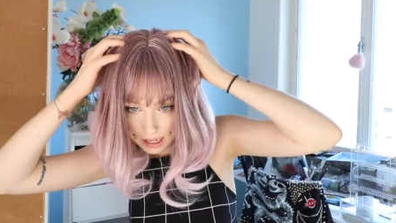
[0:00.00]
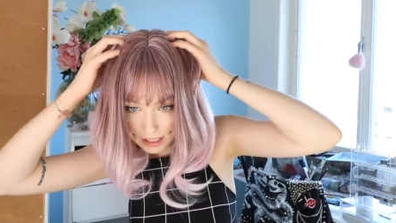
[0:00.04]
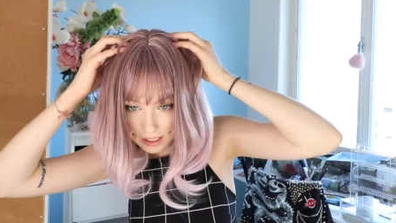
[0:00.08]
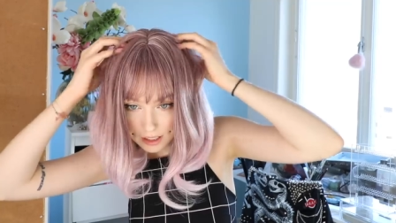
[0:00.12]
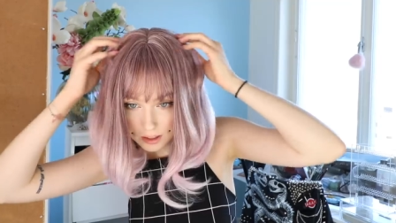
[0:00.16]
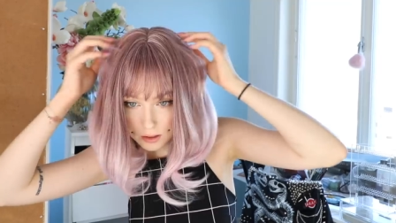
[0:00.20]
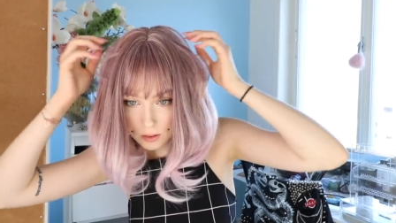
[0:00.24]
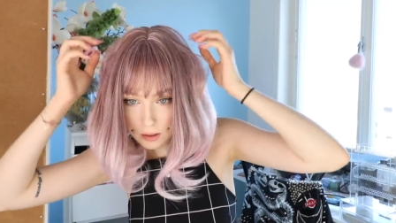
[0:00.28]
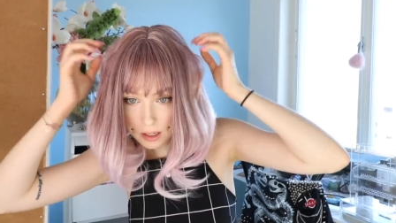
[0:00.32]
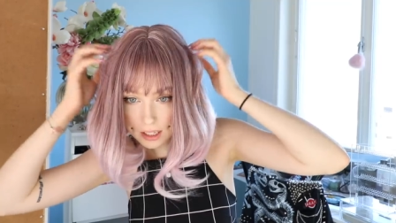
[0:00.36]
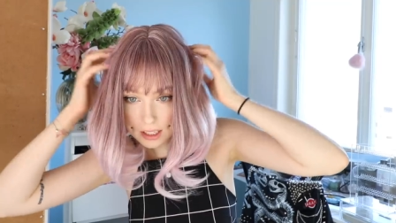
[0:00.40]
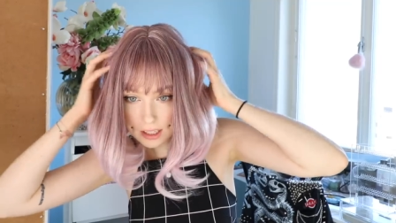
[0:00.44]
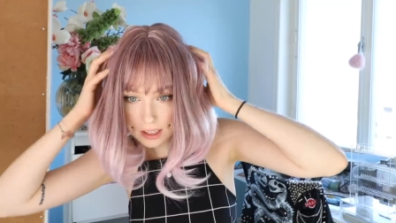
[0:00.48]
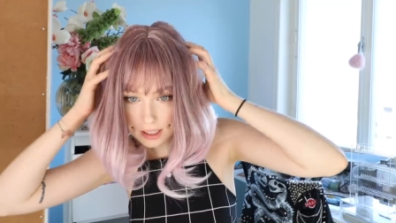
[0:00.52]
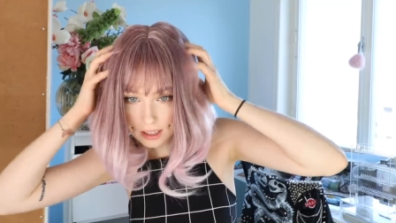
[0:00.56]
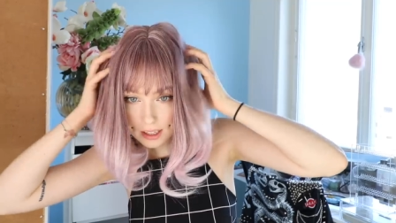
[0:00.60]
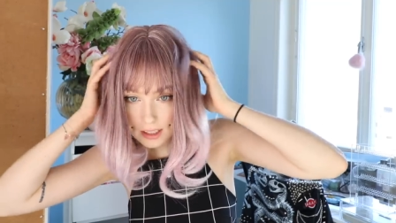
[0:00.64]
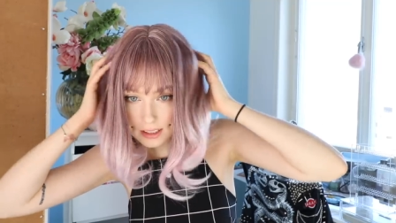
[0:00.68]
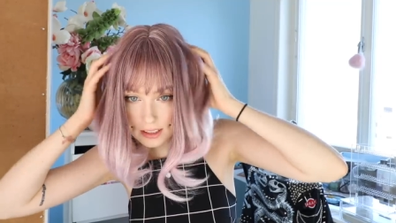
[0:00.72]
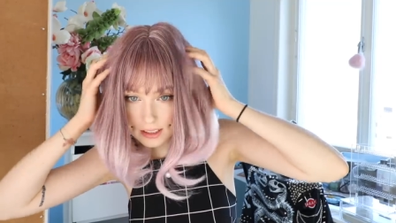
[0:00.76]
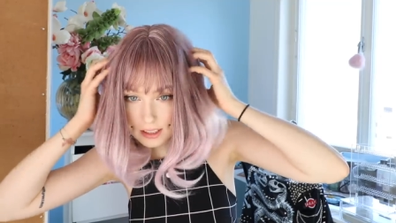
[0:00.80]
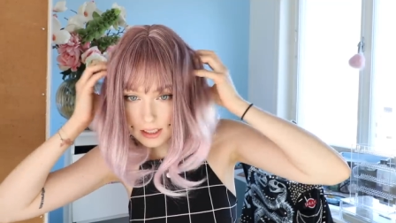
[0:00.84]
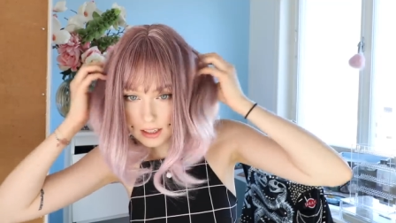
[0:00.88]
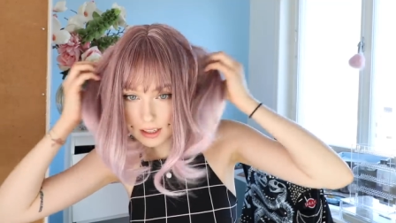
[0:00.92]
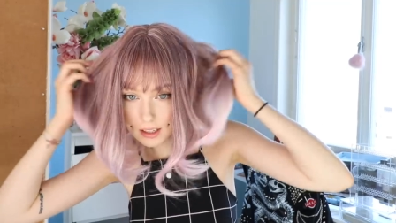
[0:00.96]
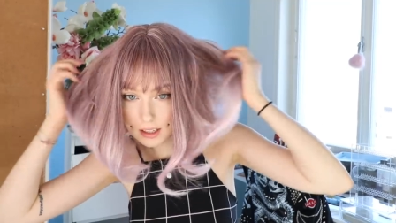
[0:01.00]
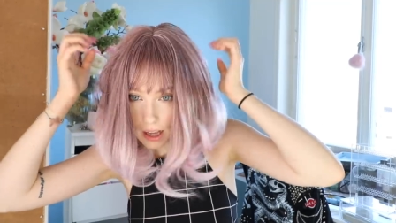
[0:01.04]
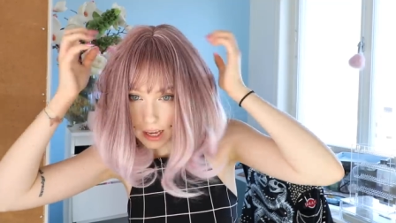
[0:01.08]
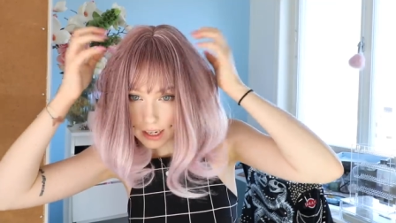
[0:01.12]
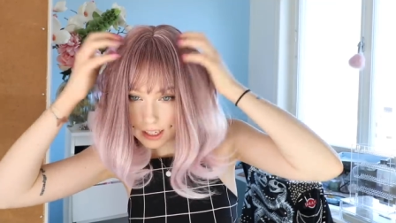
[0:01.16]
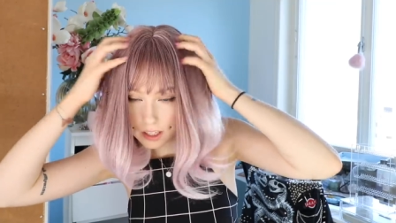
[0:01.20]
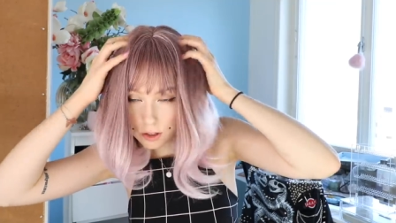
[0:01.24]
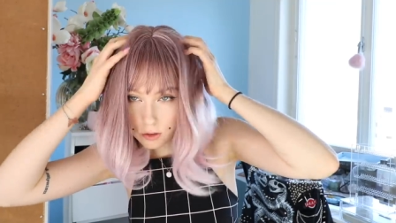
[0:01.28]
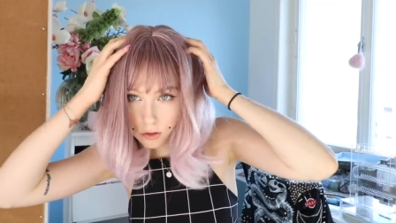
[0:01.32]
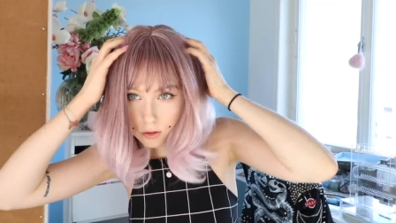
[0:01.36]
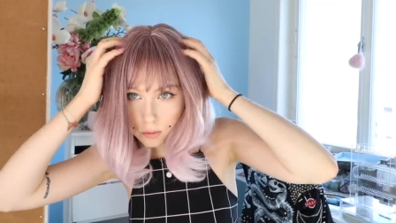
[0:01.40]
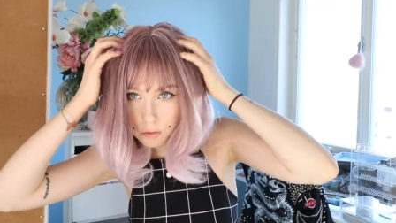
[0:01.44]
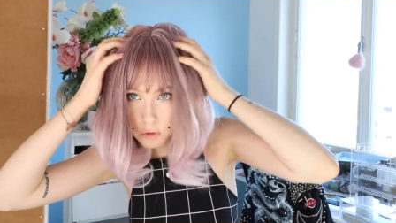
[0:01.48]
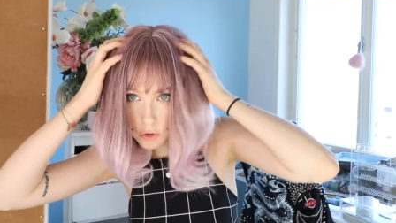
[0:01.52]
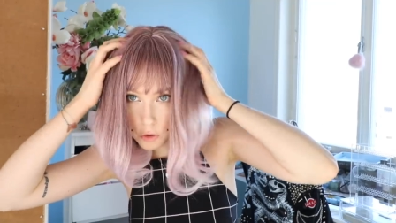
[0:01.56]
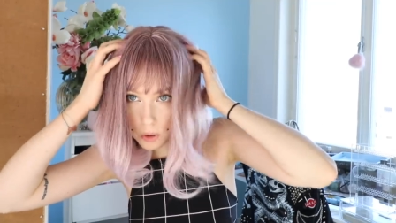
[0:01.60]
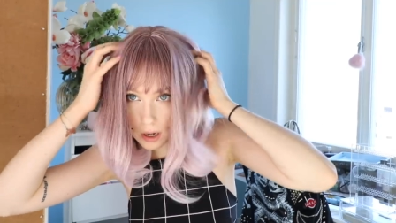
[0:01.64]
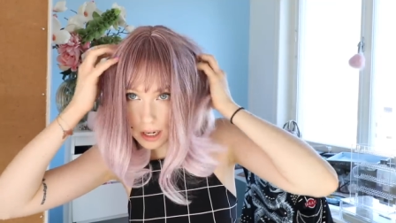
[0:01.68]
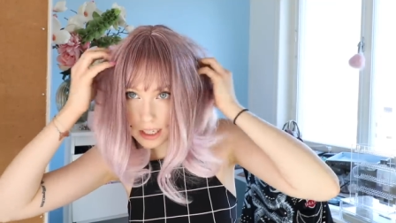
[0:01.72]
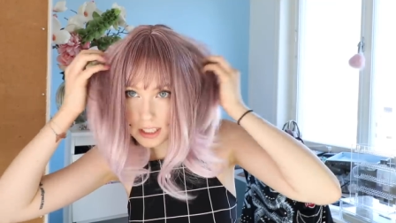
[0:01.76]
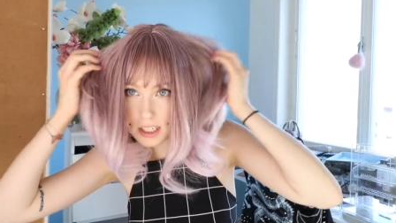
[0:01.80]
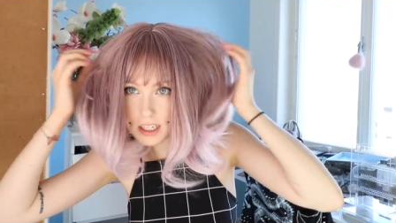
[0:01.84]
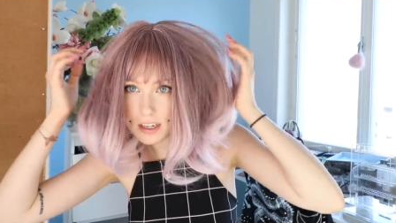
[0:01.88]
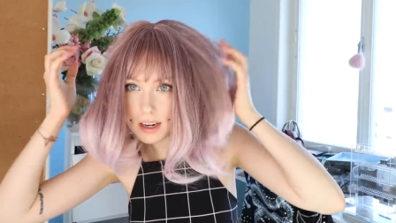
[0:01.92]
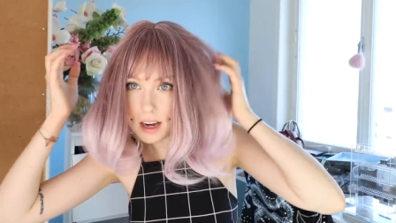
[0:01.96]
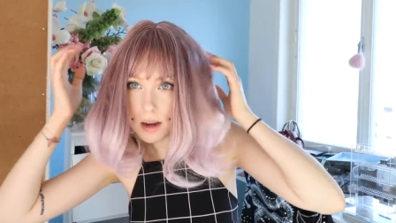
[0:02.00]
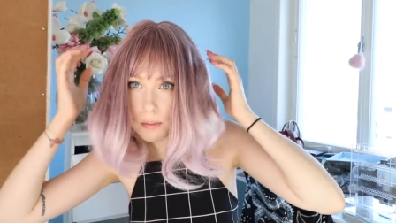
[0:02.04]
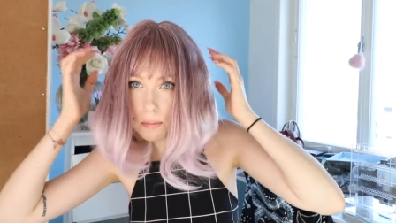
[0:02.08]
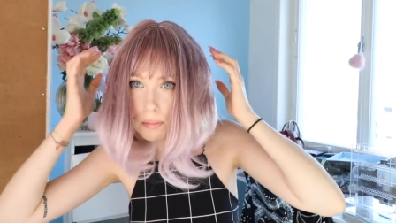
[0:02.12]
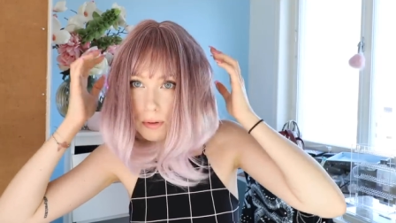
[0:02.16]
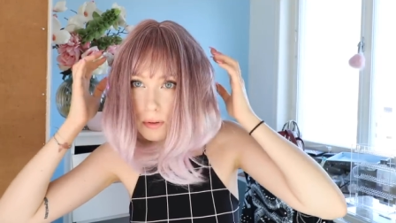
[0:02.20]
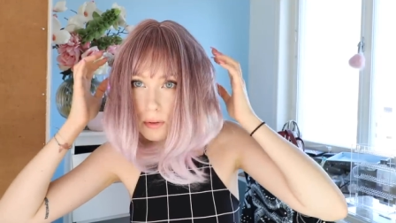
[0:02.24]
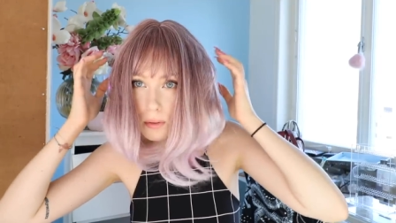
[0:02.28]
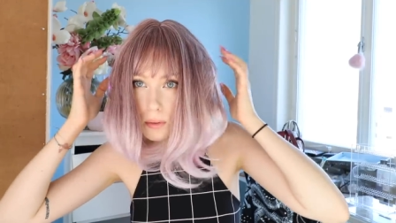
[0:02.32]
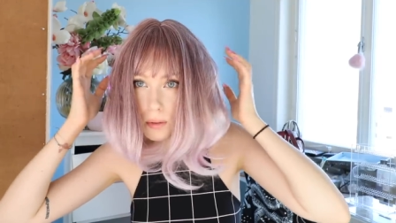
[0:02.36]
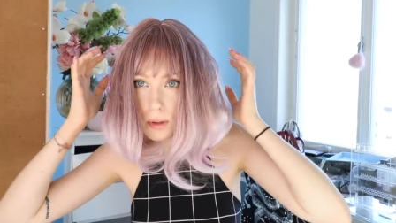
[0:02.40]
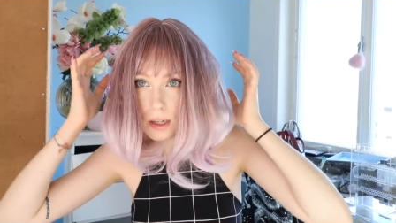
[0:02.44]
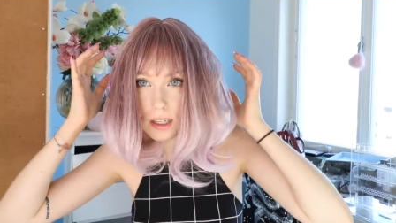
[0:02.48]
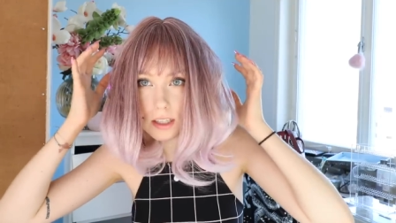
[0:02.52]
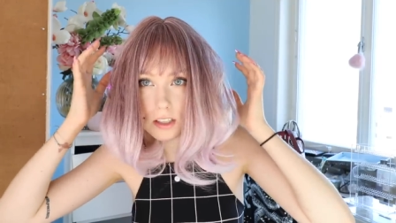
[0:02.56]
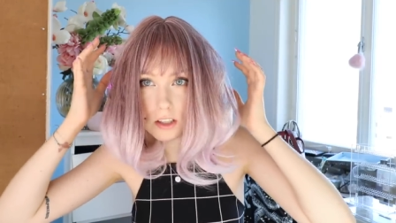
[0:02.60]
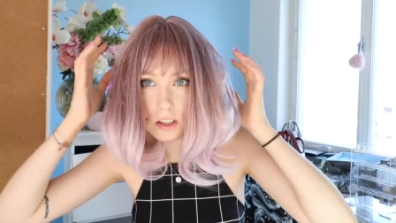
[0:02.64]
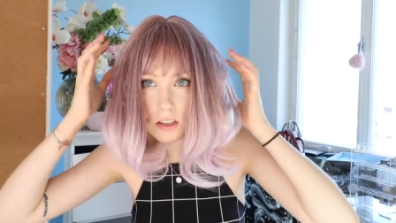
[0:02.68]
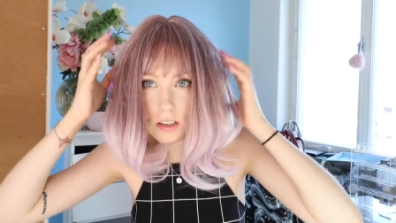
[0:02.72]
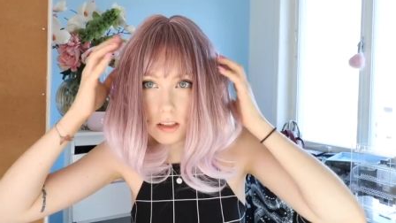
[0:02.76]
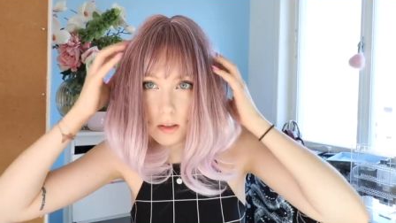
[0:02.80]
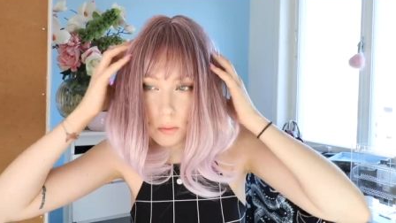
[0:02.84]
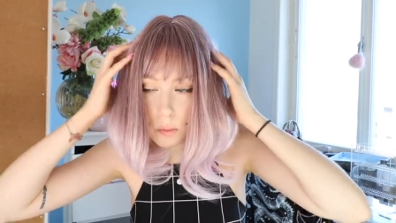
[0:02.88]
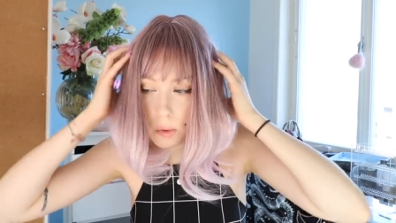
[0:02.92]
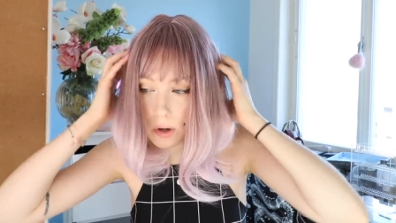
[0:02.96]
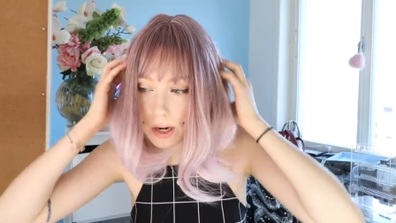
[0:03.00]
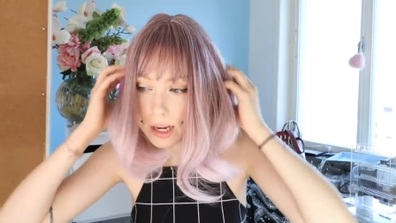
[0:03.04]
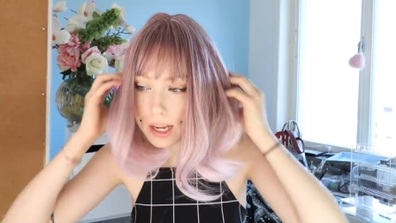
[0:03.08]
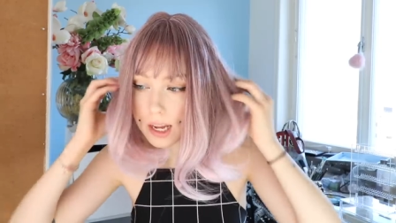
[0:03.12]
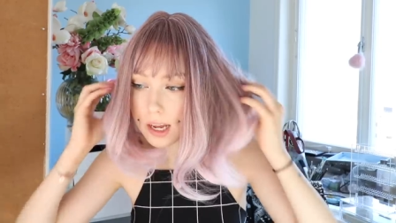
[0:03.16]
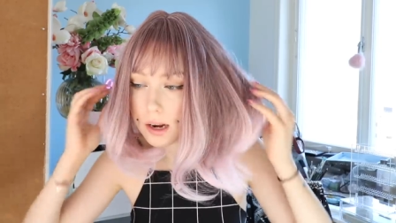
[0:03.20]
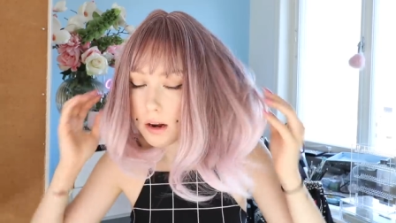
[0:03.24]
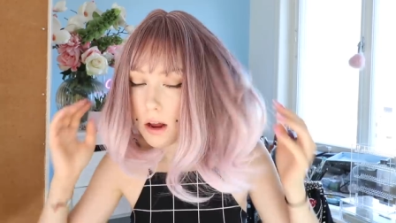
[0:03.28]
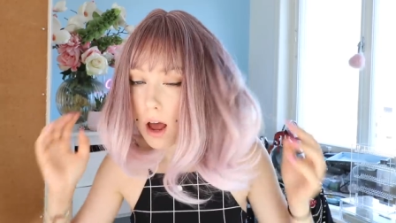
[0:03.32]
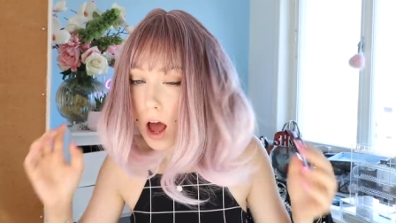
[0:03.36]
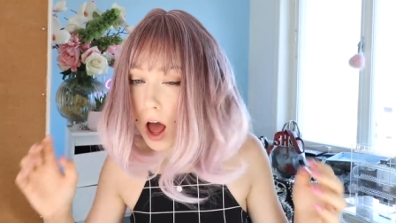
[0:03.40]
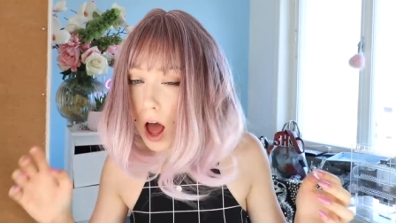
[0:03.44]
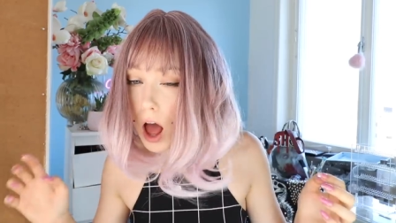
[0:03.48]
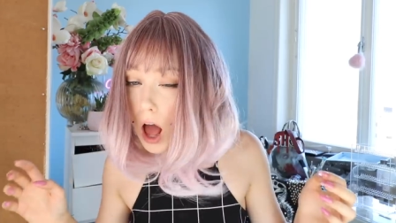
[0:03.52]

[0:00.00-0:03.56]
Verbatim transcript: I can do like this. I can use some dry shampoo and just spray it.